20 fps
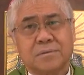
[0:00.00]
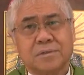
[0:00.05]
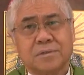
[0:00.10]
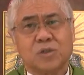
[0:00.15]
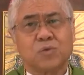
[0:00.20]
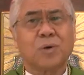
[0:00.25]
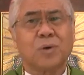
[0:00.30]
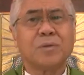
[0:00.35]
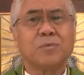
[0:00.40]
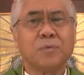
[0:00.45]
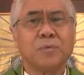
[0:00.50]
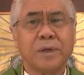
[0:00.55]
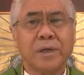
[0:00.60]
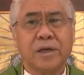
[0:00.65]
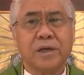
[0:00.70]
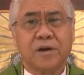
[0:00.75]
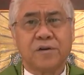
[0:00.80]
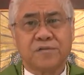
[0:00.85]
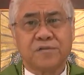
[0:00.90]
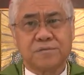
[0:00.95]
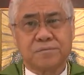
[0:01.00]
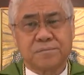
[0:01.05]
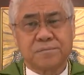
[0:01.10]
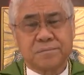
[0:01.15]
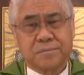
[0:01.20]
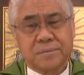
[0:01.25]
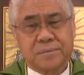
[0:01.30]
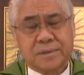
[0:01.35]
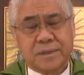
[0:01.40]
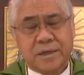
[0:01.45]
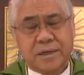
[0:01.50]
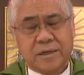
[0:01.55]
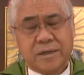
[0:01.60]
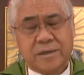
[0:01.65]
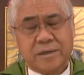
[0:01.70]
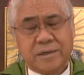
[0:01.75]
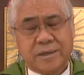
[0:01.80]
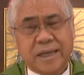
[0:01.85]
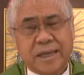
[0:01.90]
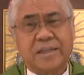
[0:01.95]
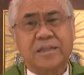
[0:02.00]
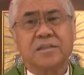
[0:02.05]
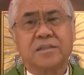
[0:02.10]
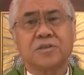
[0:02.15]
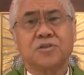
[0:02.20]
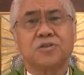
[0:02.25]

is one way of getting